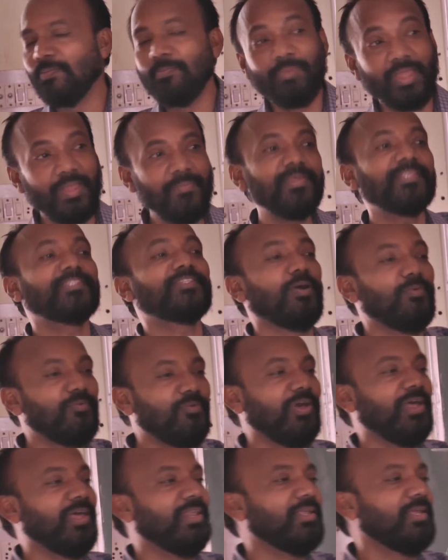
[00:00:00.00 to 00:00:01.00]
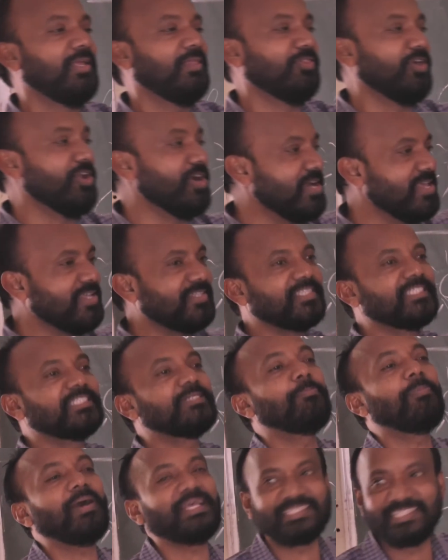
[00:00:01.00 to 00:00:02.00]
maybe somewhere the radiation is
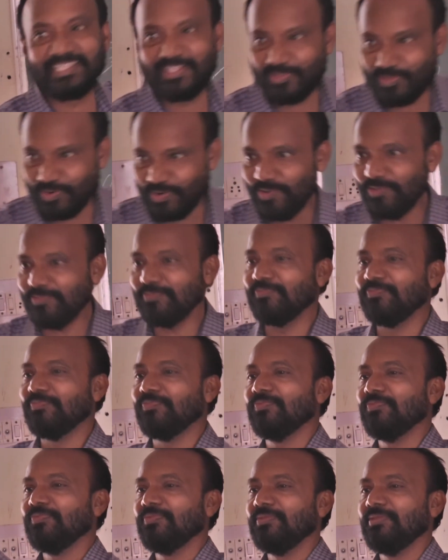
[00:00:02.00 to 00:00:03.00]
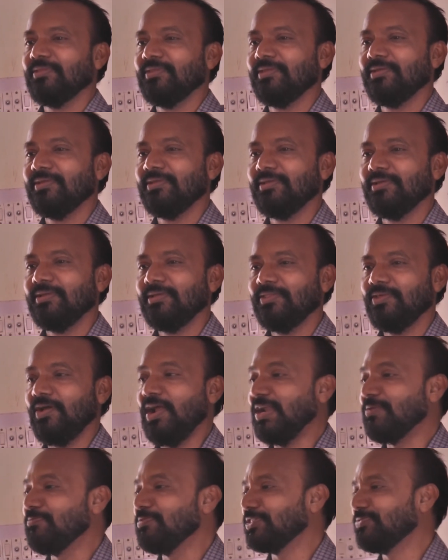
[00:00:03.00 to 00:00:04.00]
passing through the
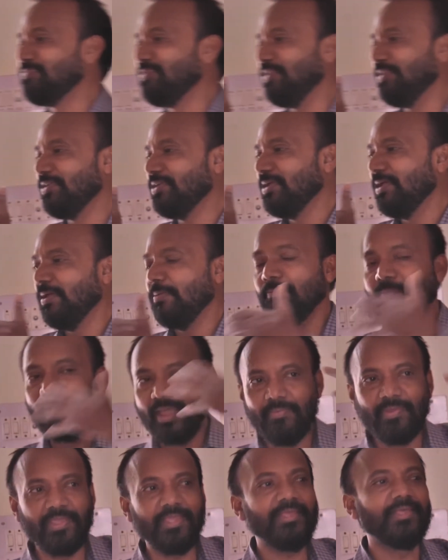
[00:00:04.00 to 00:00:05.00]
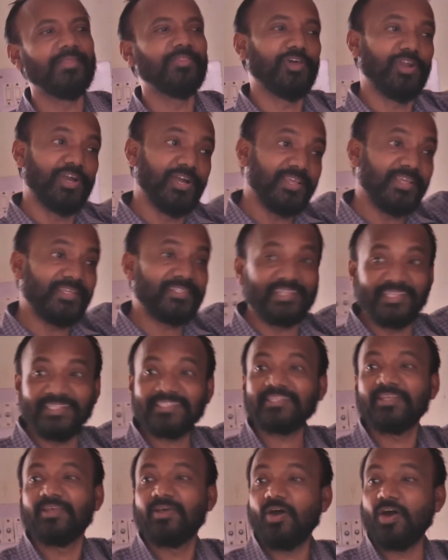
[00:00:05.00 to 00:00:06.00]
atmosphere maybe the radiations
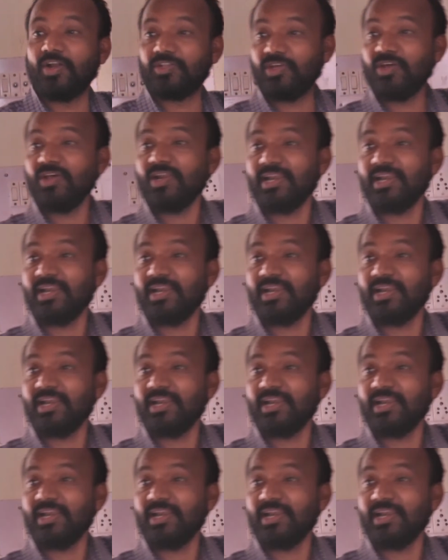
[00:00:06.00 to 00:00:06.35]
or the